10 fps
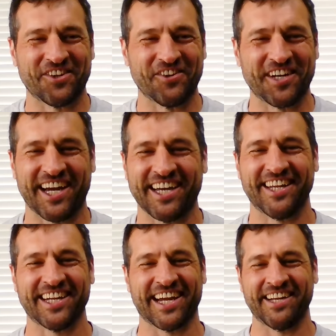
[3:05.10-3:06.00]
going on?
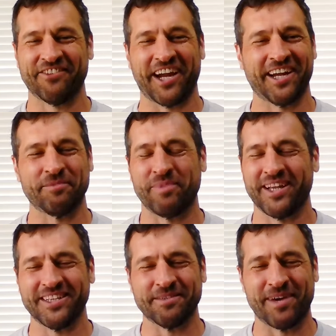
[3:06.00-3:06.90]
Like, I never had a
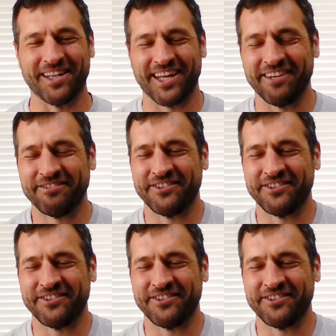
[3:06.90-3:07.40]
belly in my life.